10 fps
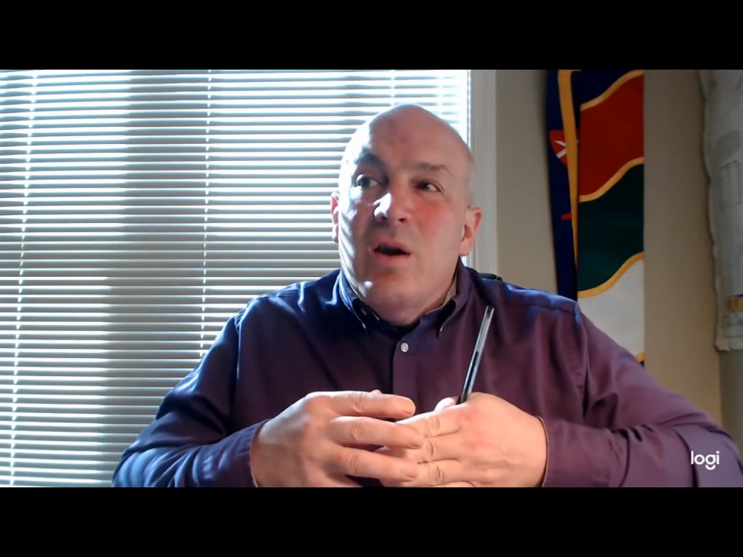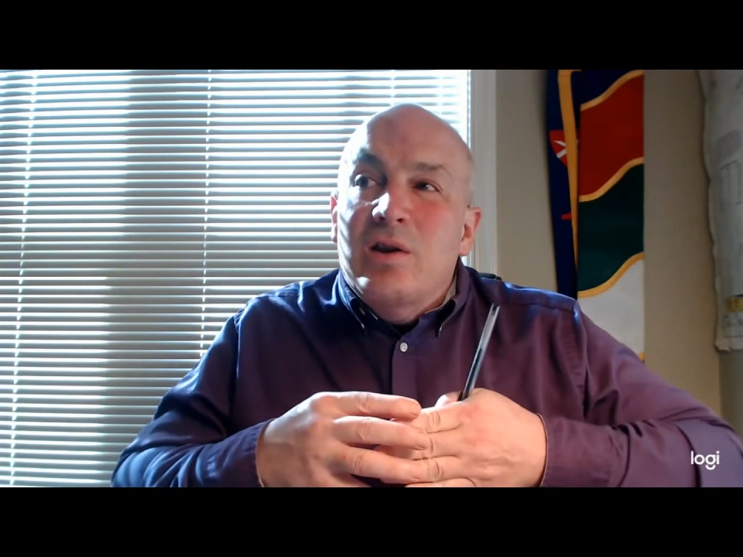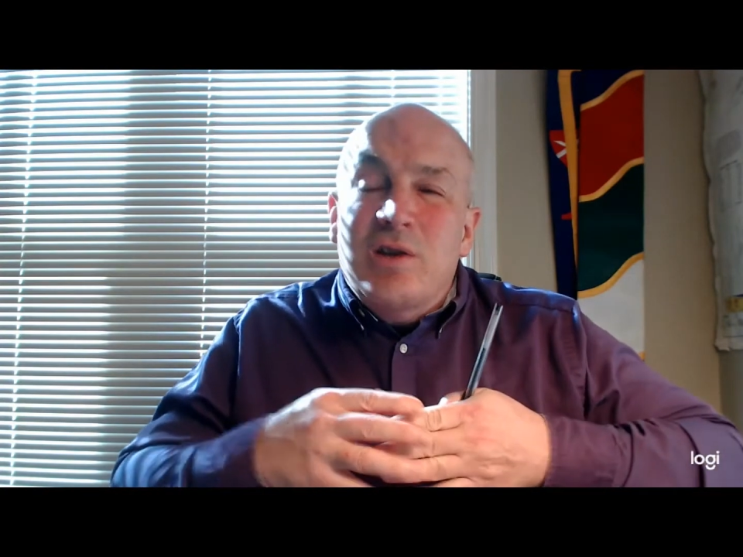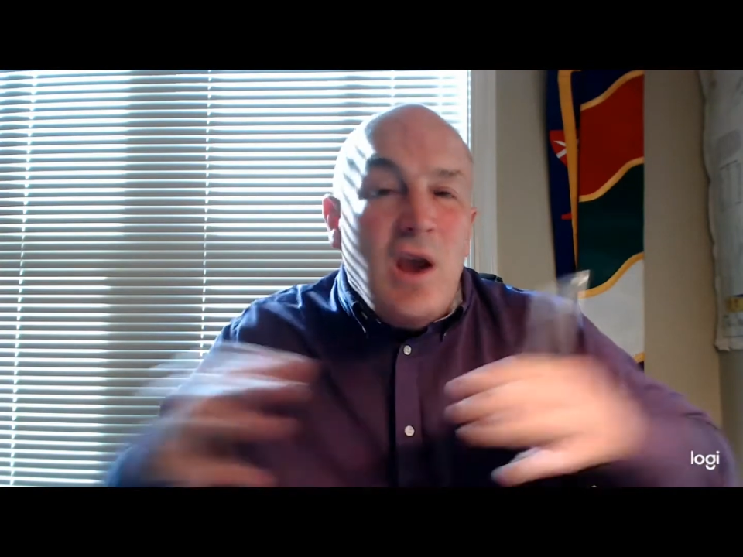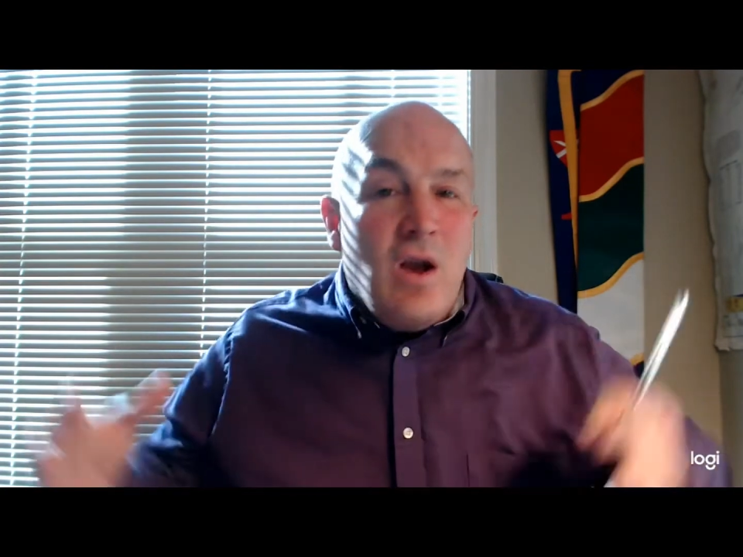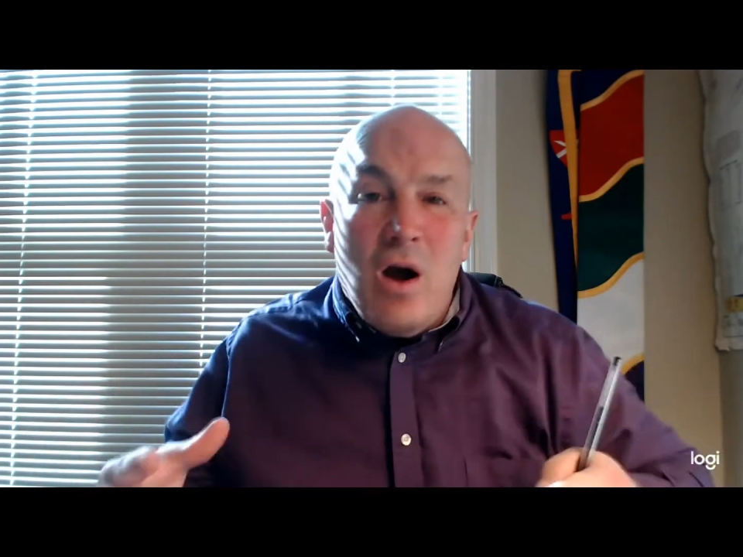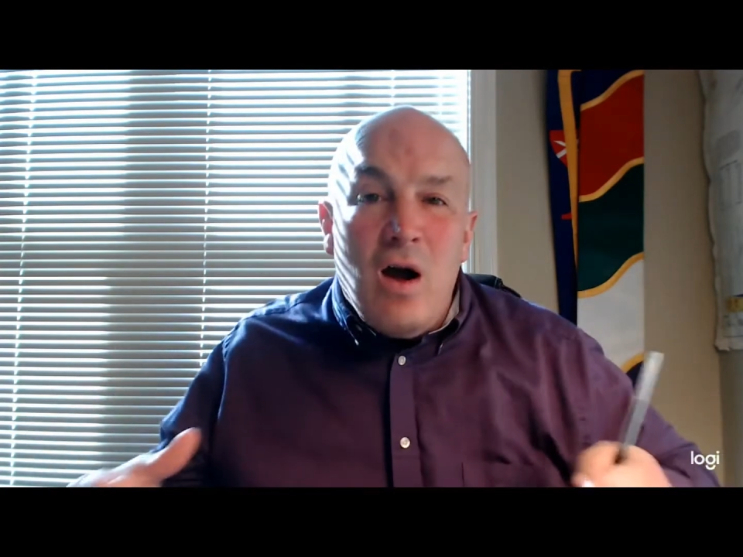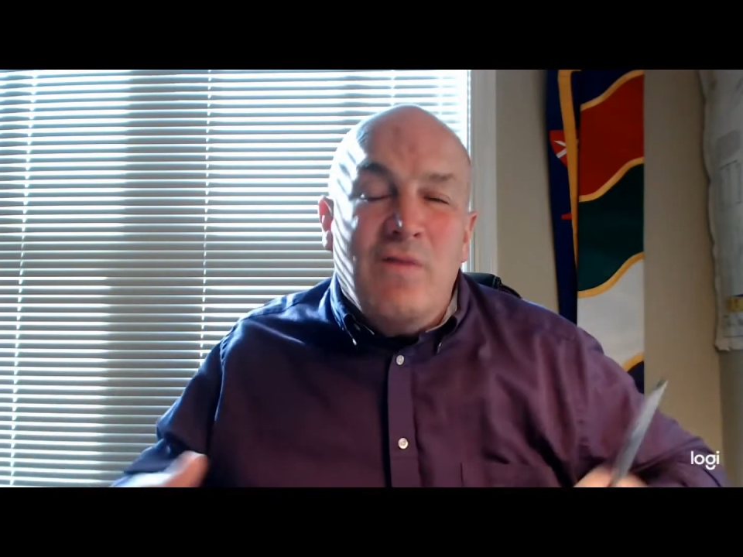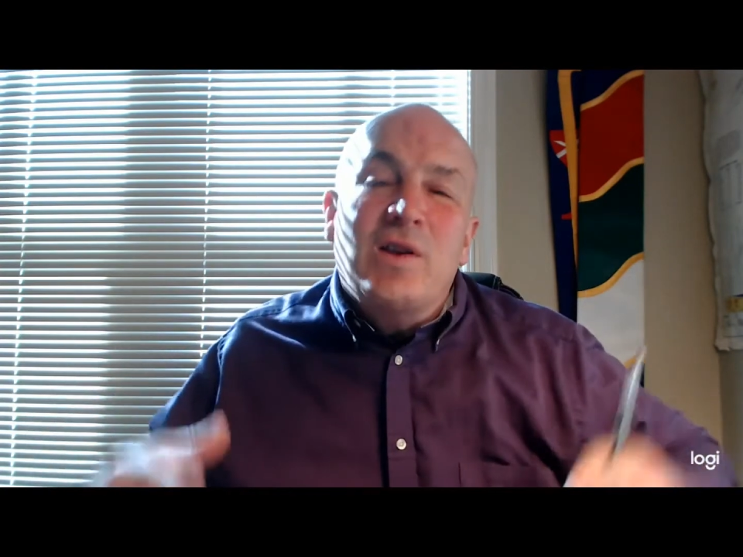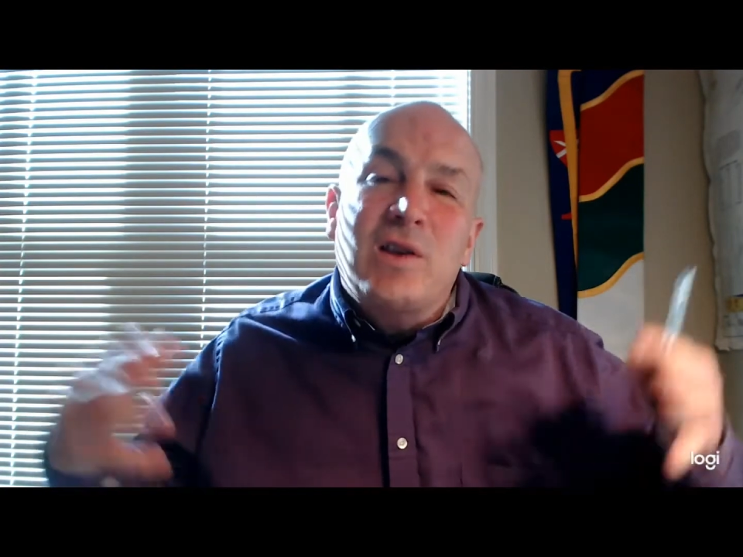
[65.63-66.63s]
shake
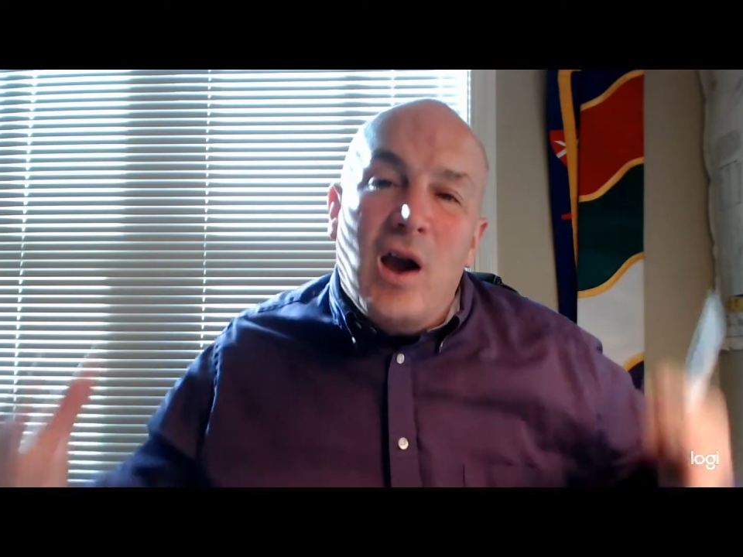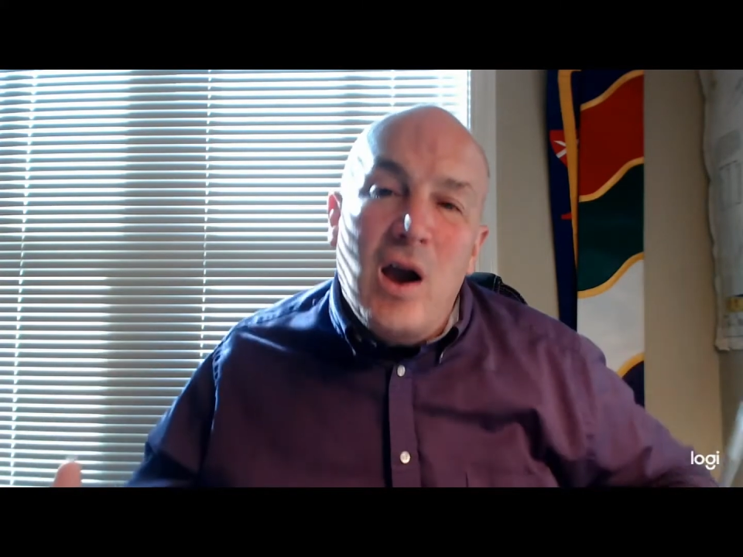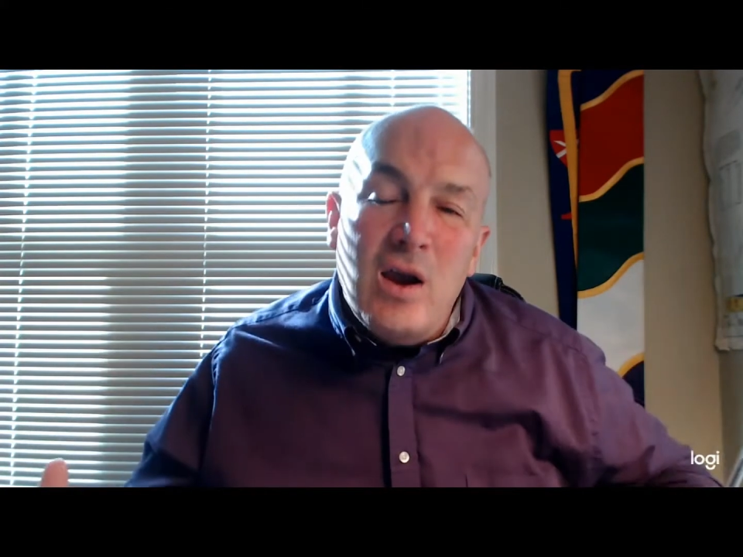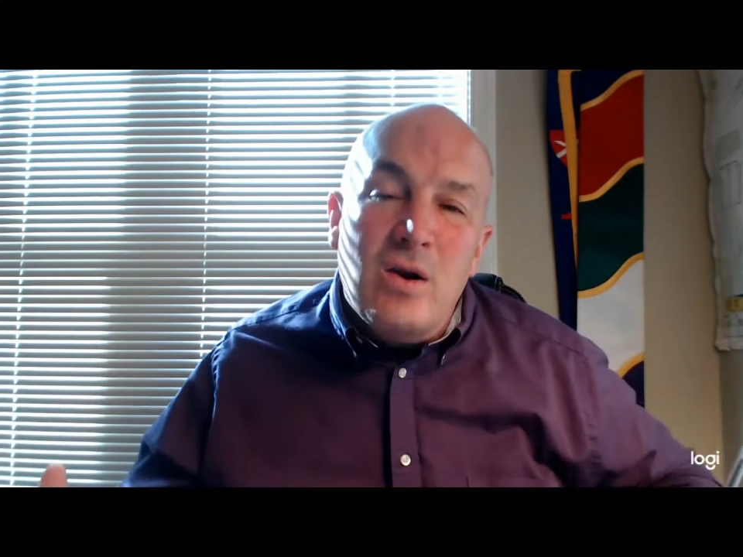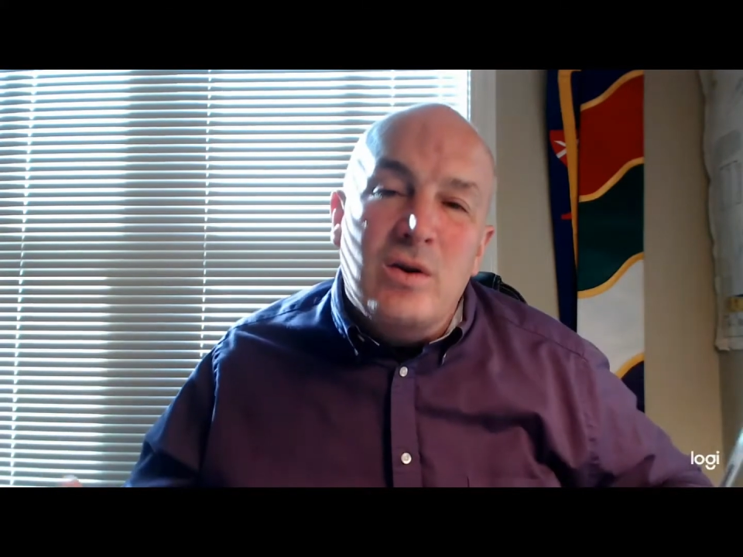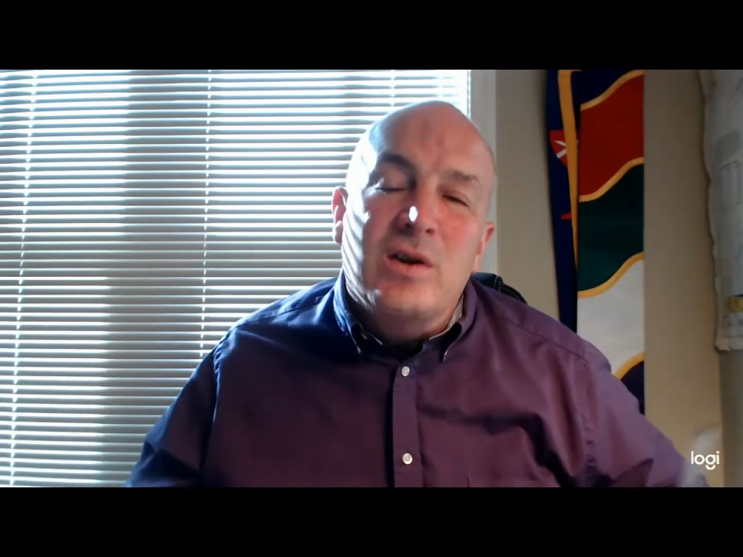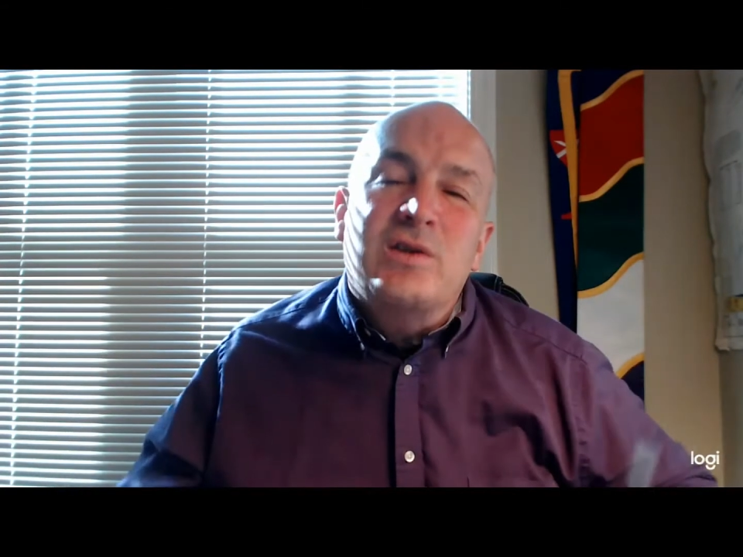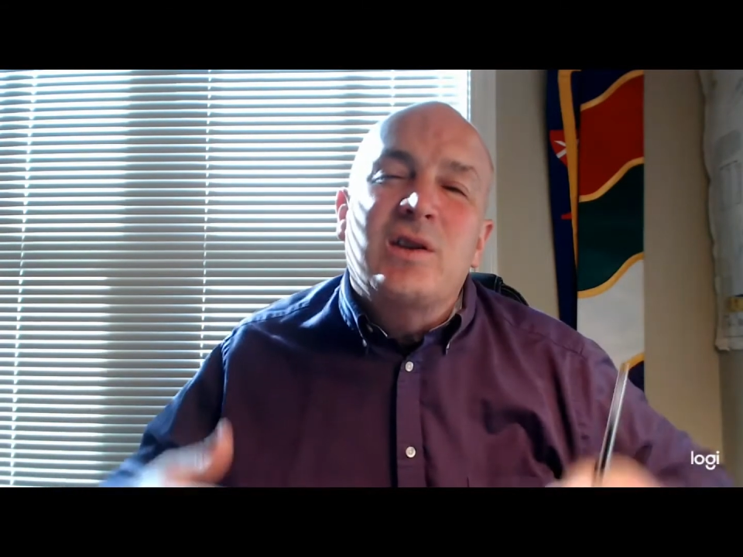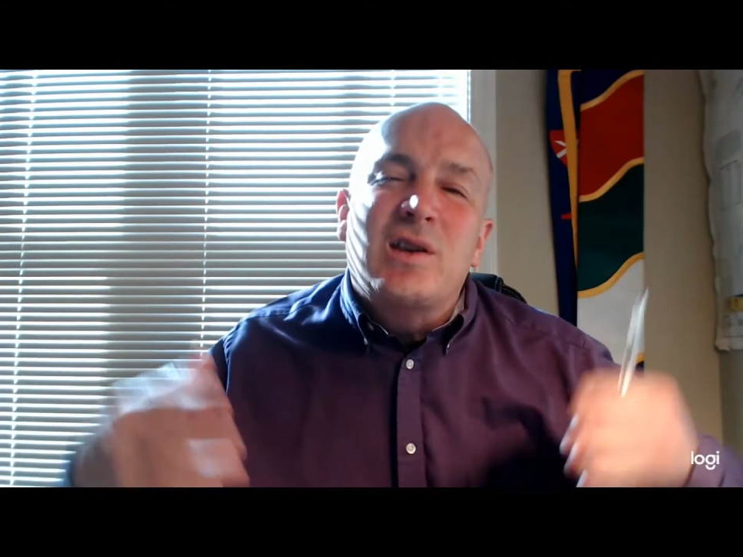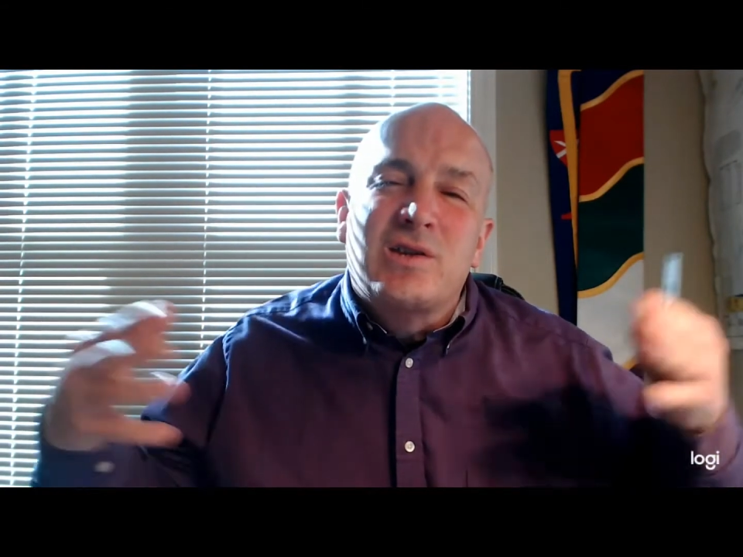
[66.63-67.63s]
off the tiredness
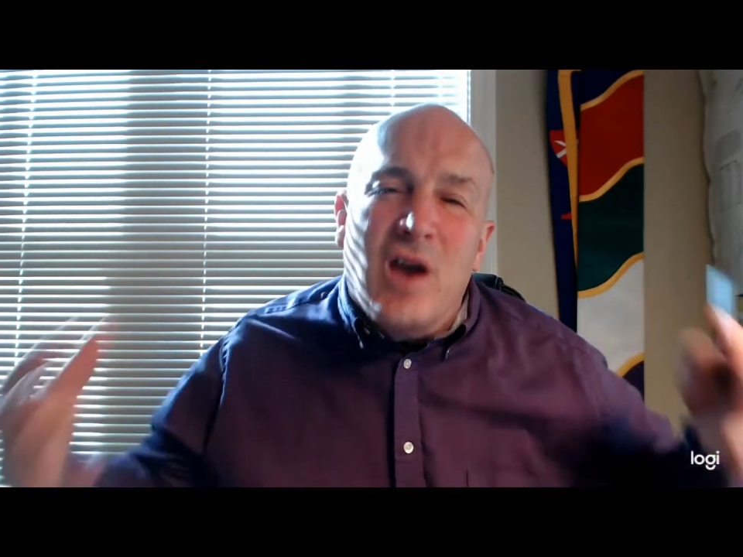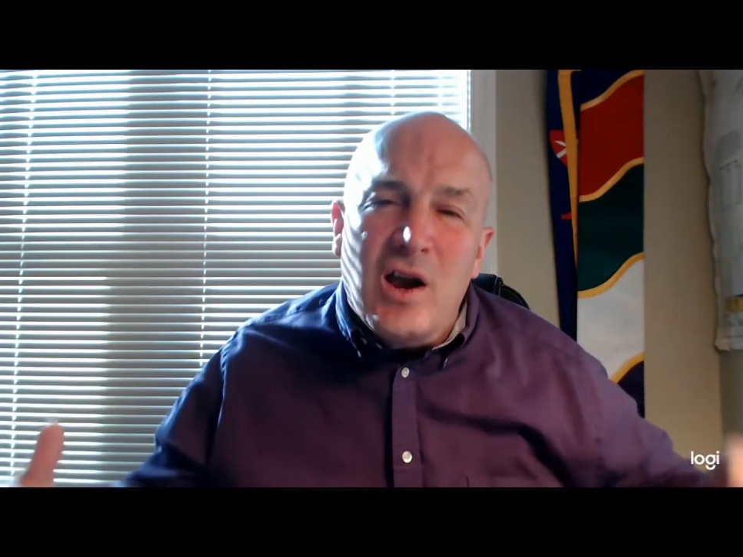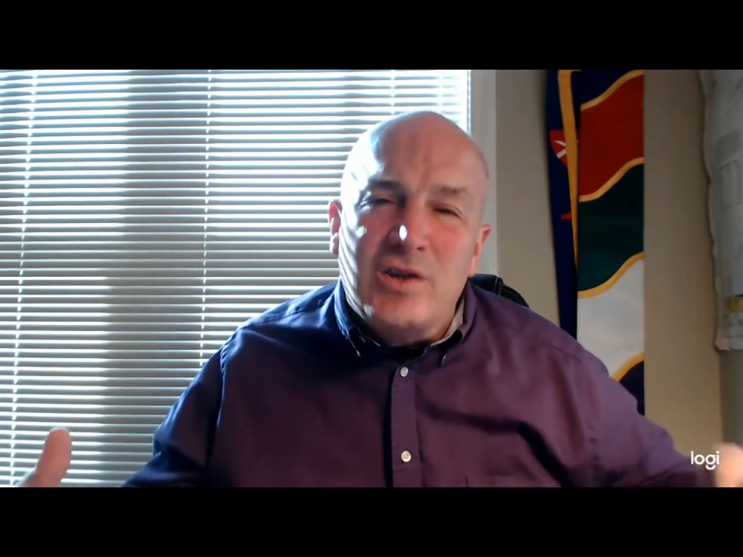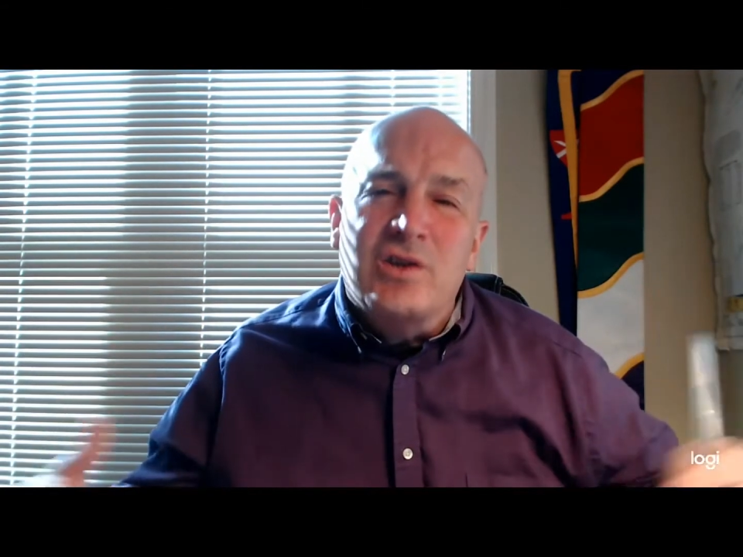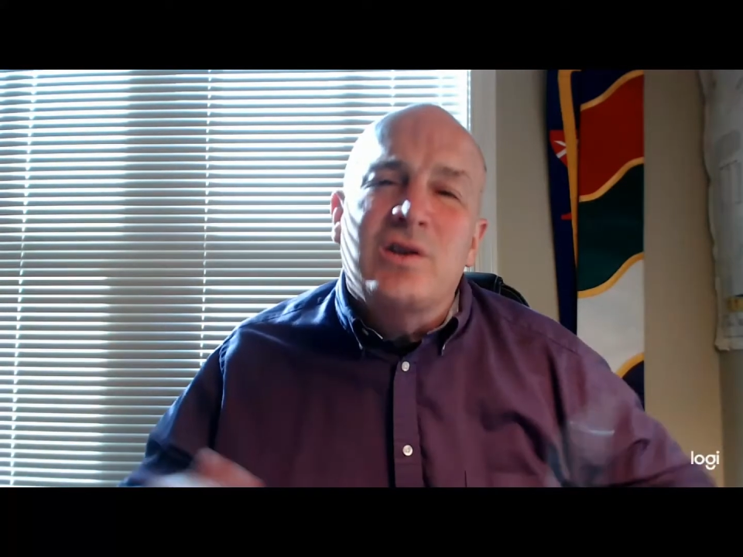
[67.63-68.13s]
and the exhaustion